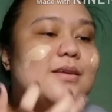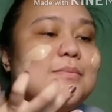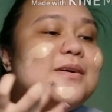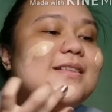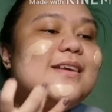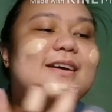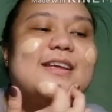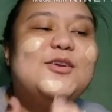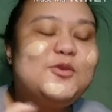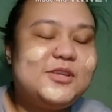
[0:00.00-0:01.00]
Diba?
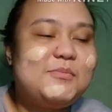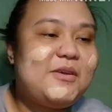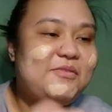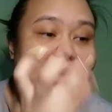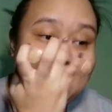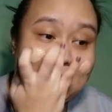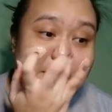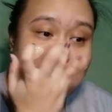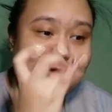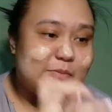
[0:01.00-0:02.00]
Tara, using my
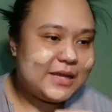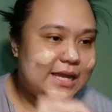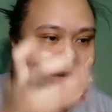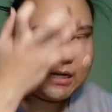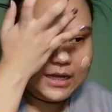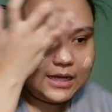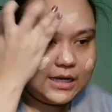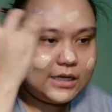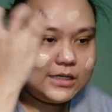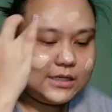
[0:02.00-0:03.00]
fingers in
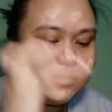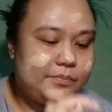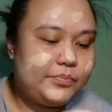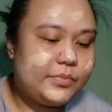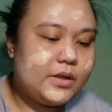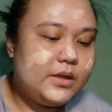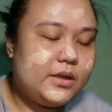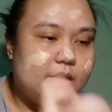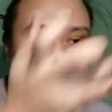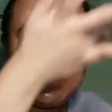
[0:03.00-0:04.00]
English.
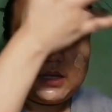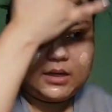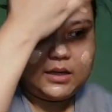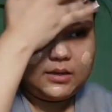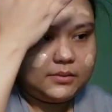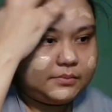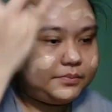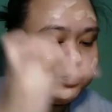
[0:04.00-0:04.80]
Ayan.